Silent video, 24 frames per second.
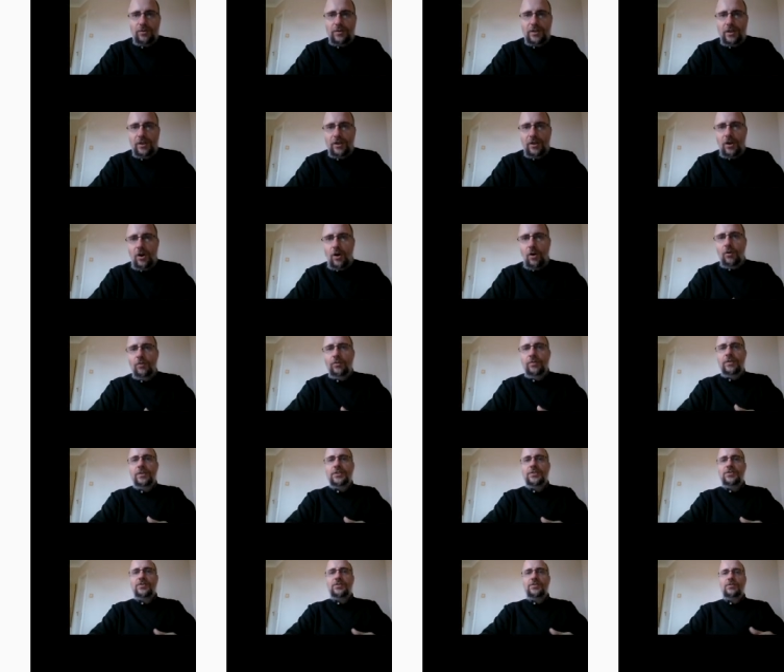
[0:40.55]
the
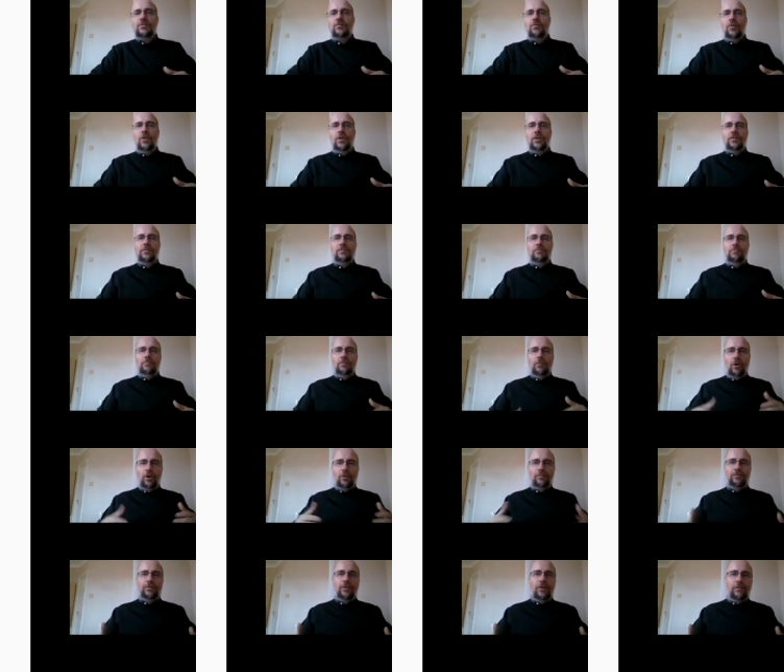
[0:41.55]
owners want
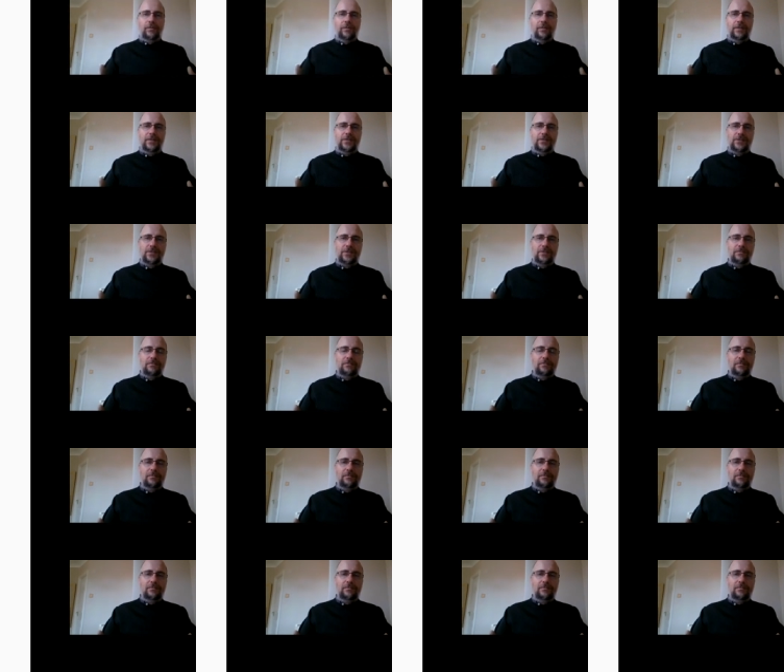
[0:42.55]
more profits,